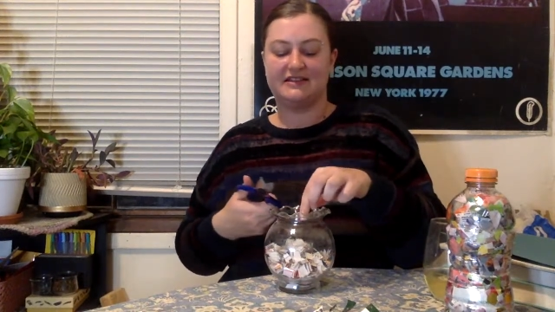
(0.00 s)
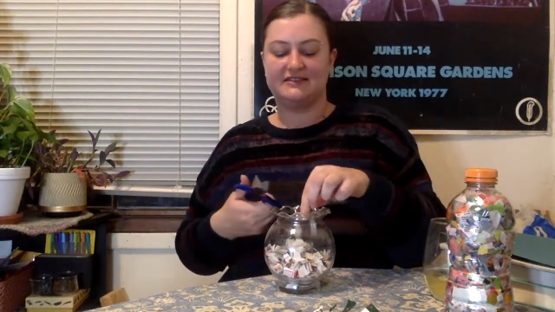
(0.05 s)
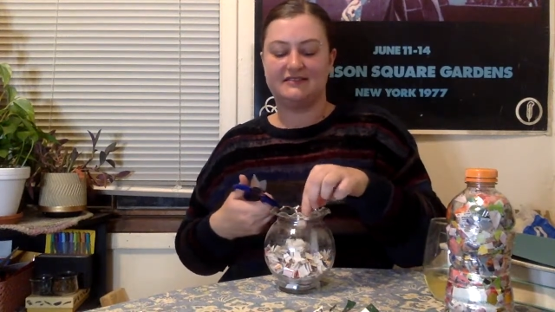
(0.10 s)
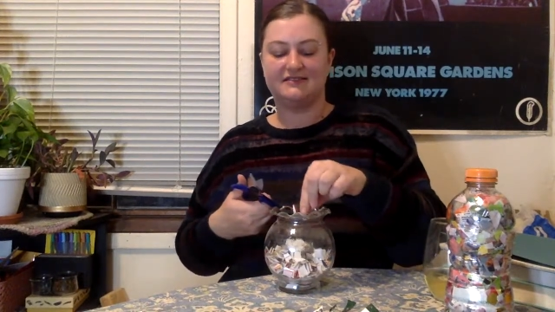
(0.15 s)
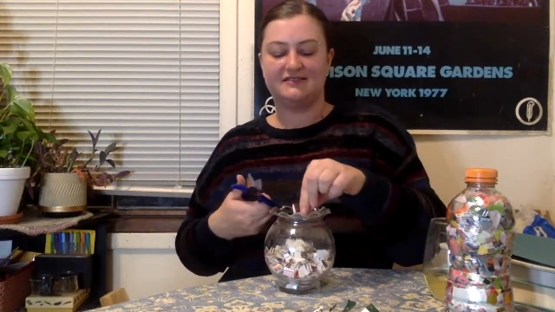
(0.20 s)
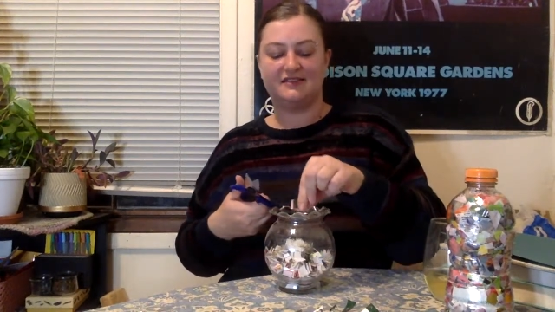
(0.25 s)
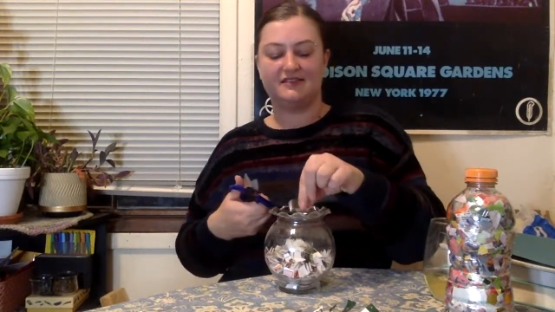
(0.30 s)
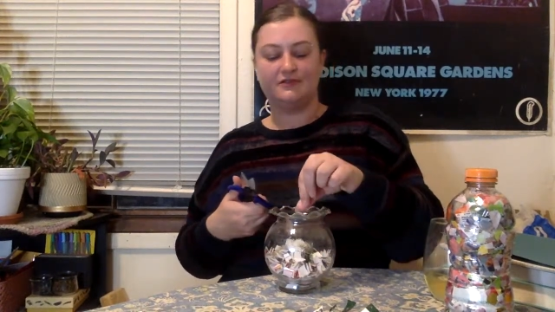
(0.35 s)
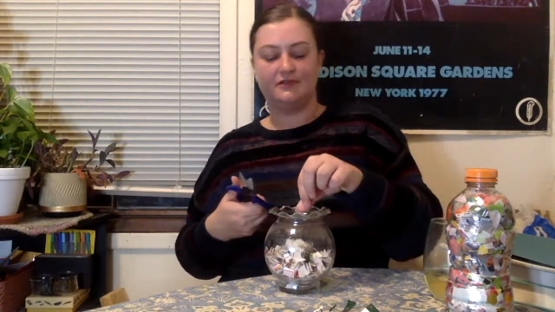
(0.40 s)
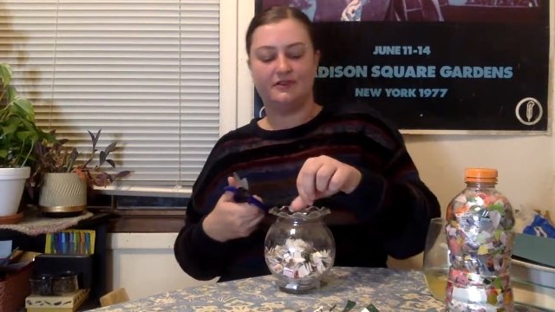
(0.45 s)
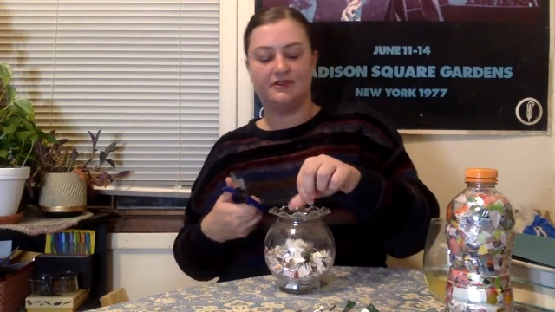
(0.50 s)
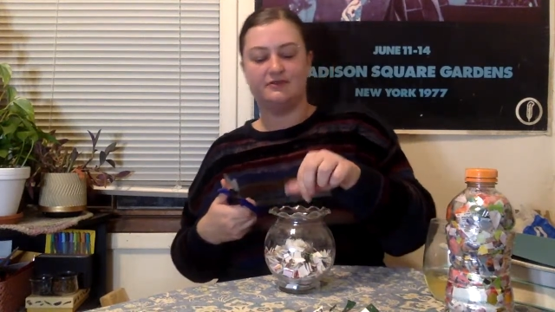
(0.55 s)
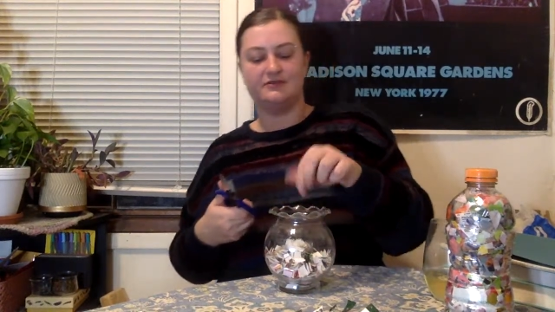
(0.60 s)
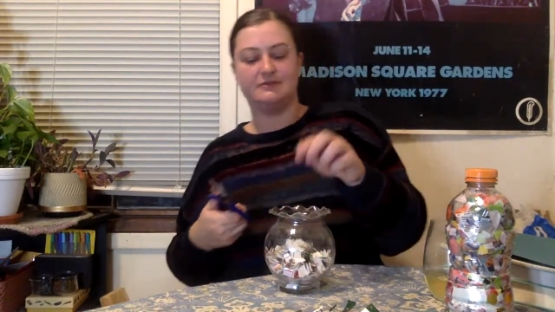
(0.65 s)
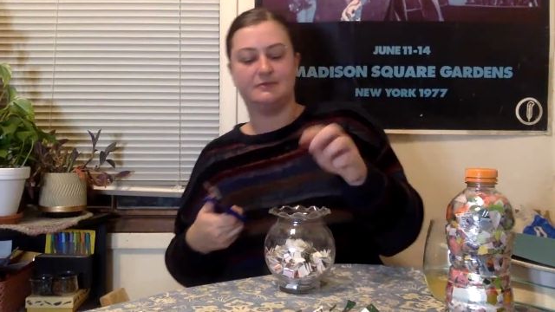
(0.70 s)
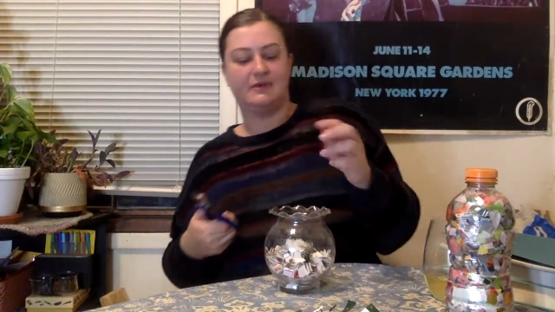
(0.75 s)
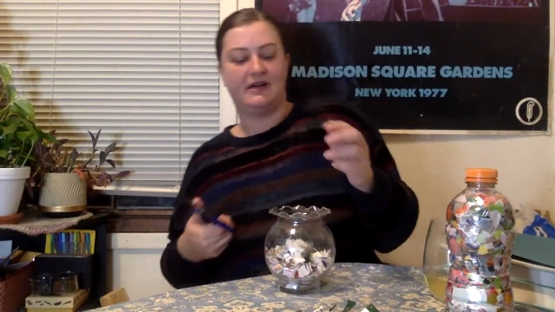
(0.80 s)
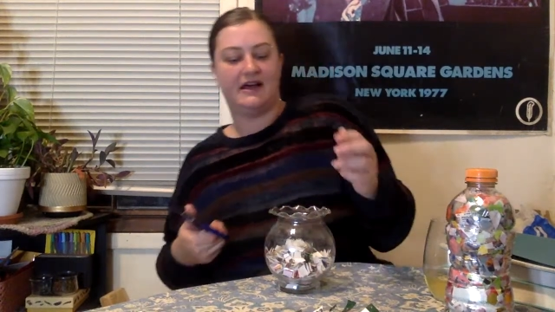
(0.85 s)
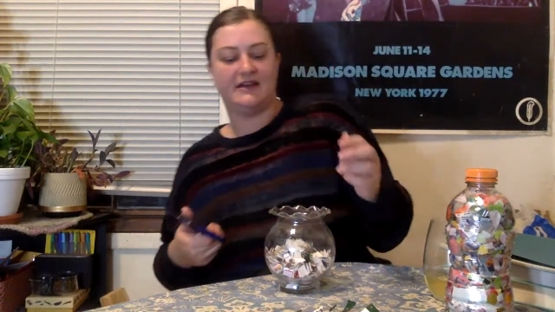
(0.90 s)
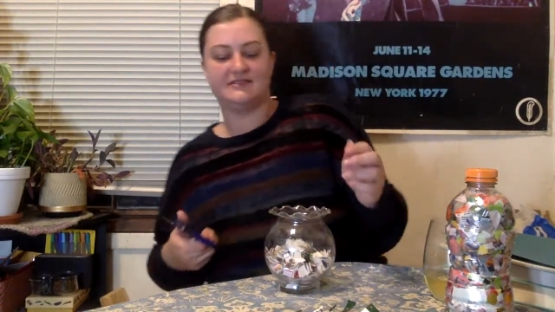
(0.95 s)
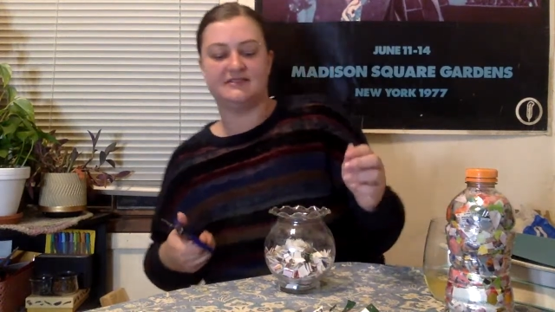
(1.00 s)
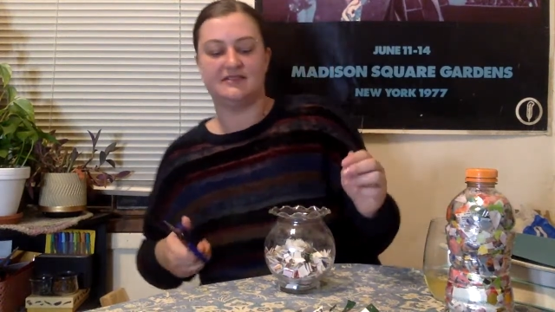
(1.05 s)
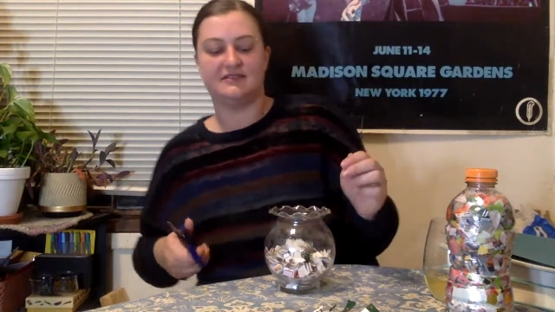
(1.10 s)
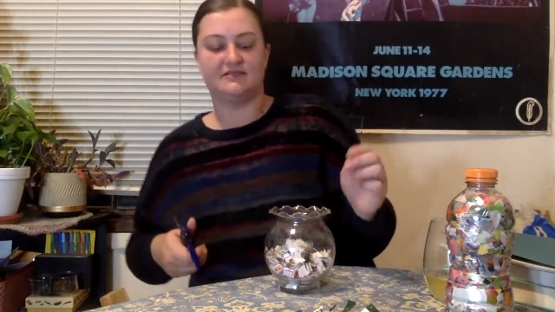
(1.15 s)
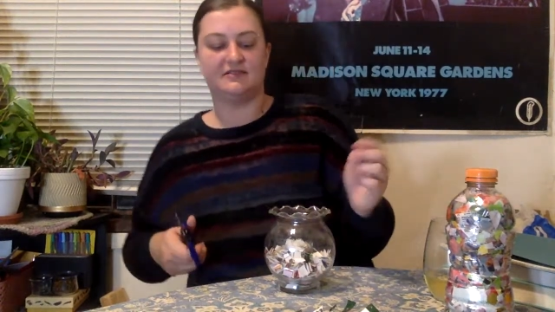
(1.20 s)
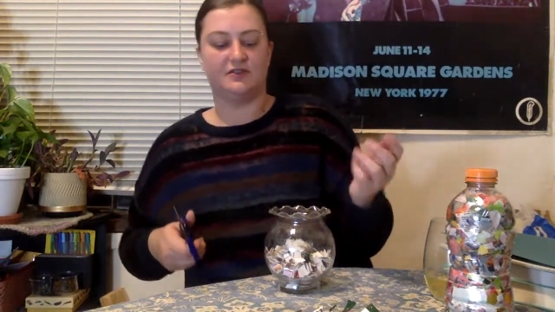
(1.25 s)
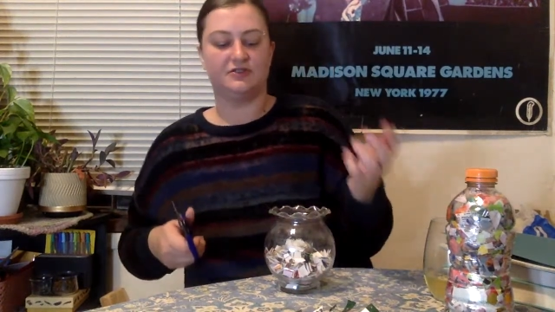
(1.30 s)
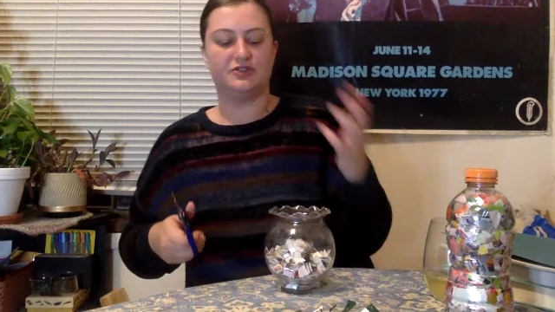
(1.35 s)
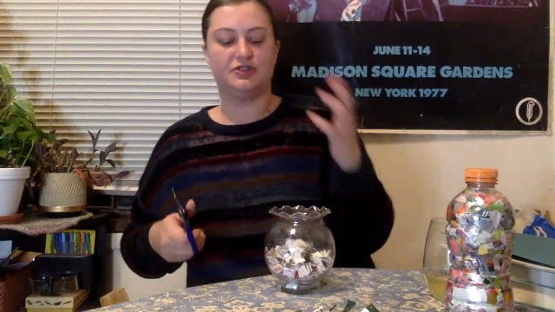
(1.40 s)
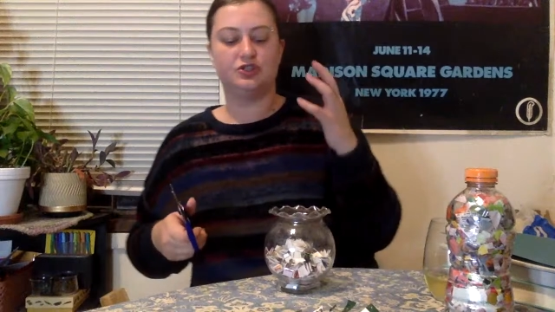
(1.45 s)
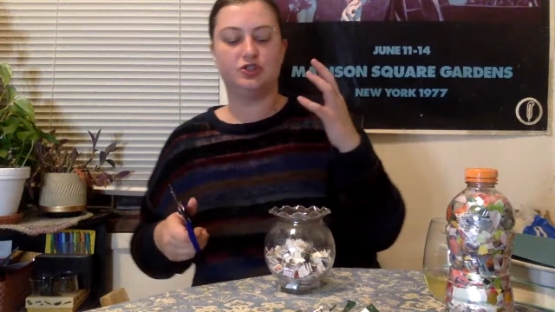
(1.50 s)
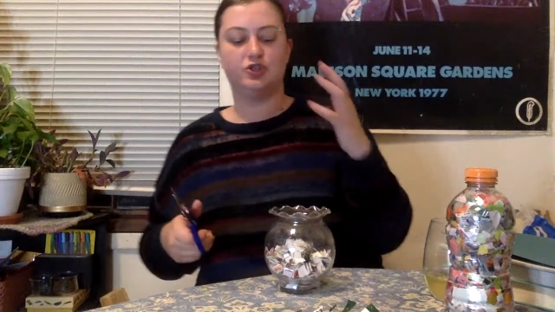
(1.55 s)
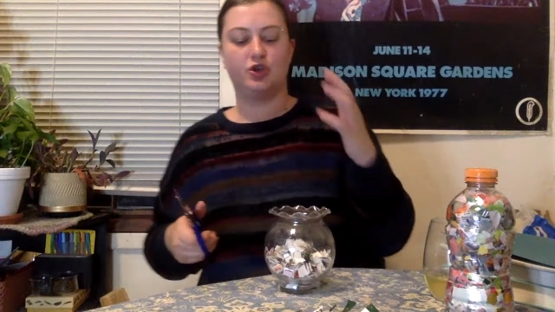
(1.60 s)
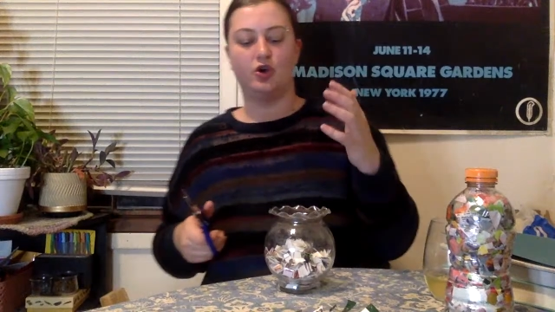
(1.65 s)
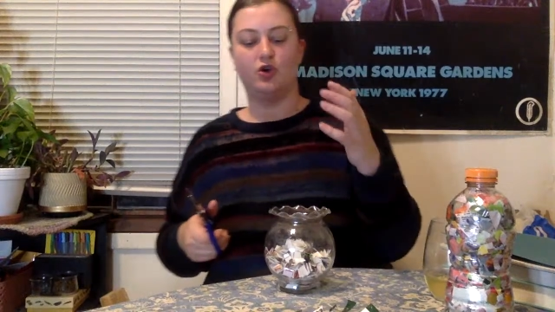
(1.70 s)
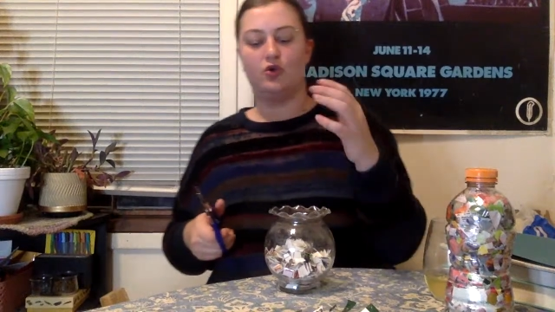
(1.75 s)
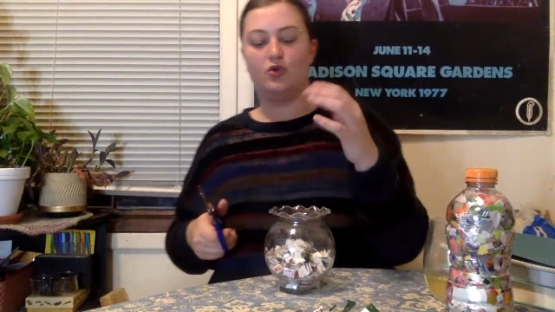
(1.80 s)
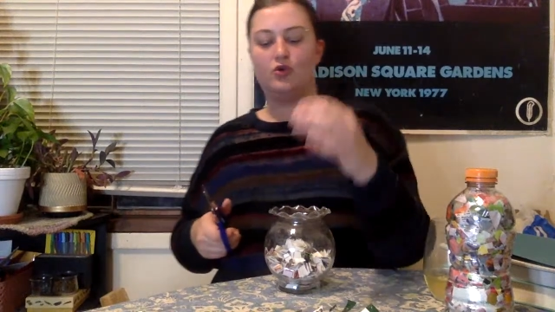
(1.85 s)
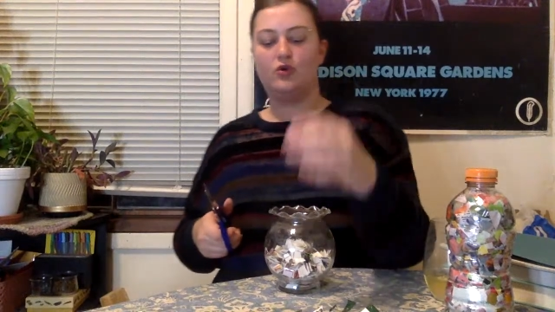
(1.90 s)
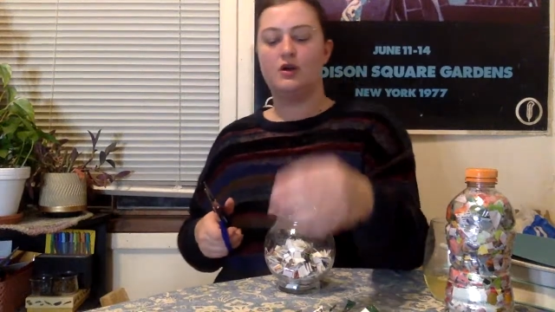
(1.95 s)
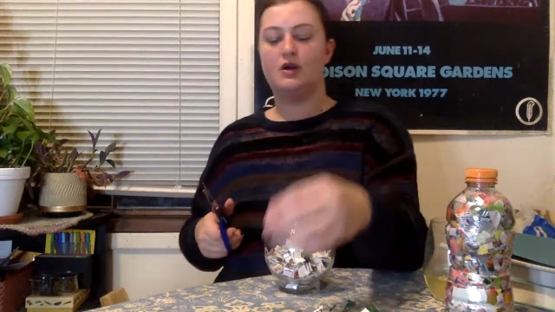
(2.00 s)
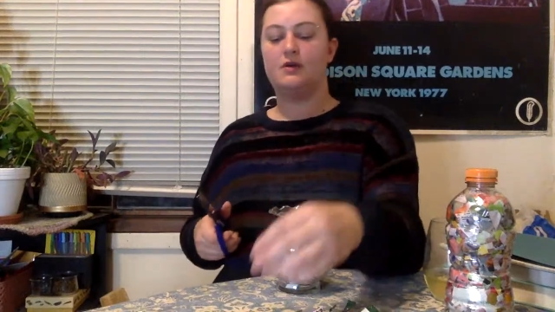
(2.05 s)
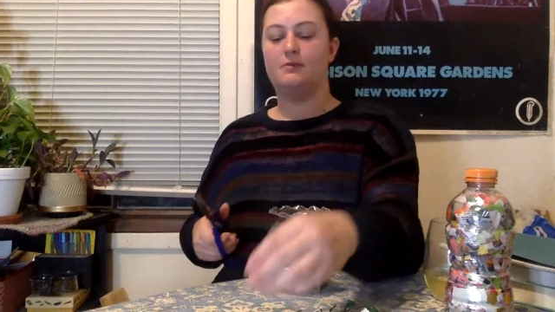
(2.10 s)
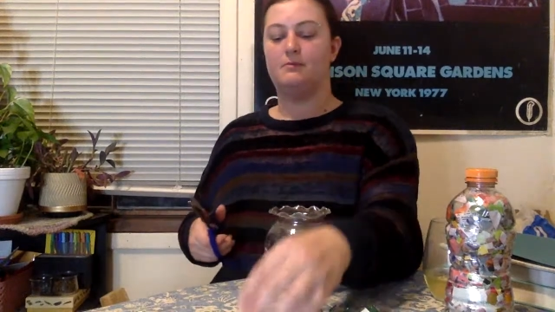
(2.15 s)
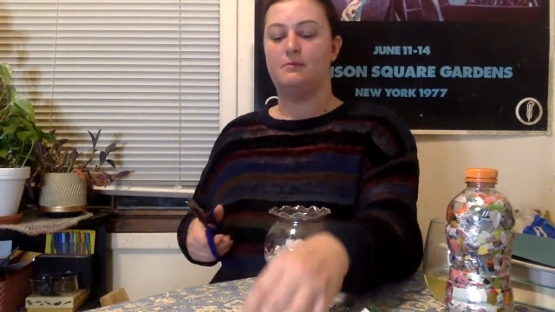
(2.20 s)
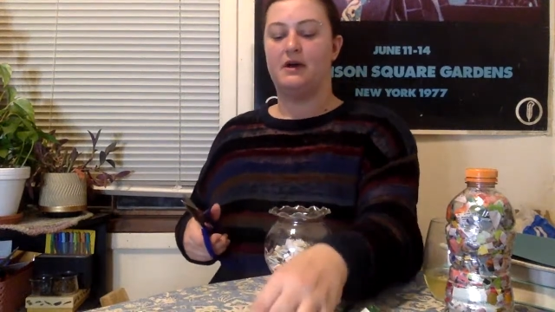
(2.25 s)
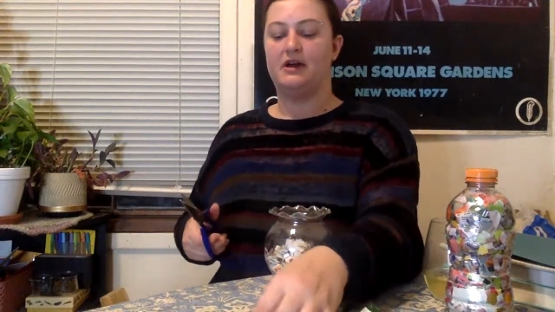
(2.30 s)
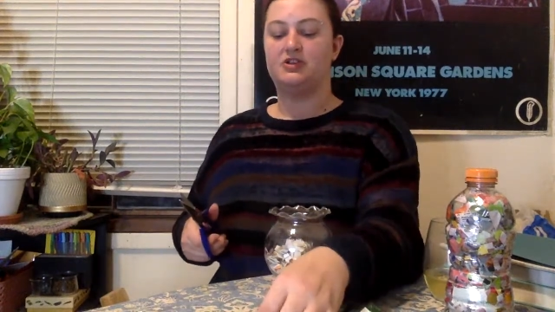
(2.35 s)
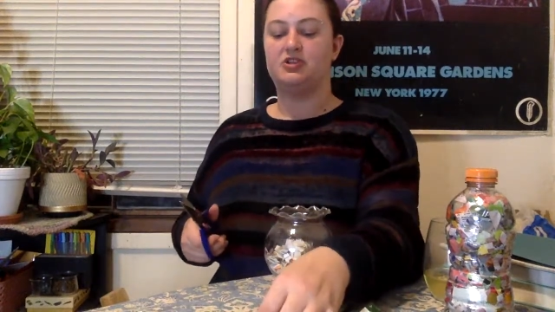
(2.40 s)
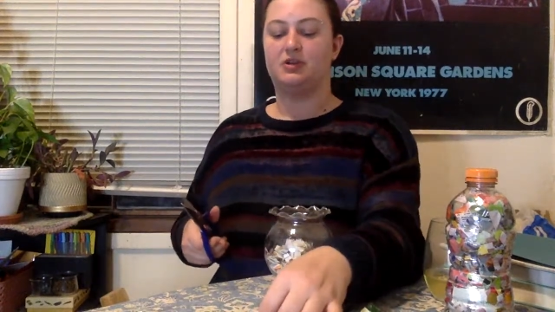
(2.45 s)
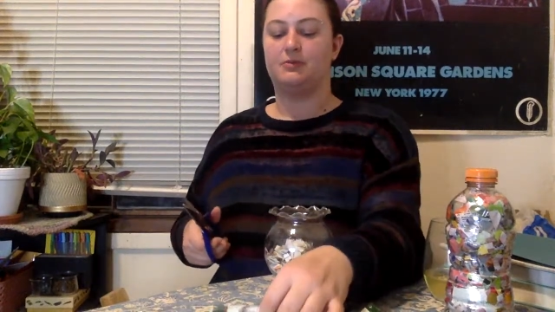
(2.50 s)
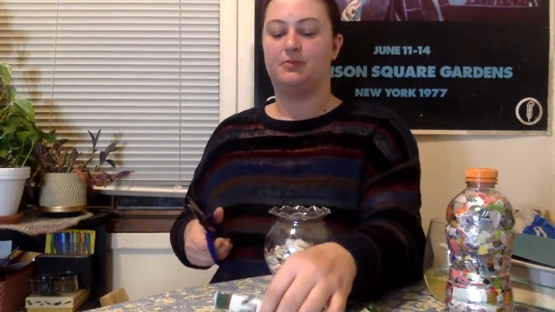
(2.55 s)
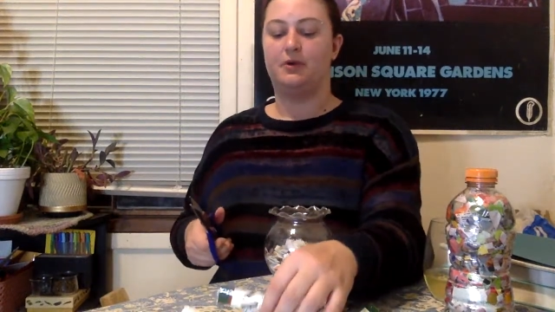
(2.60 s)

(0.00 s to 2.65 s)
single-use plastics are so much a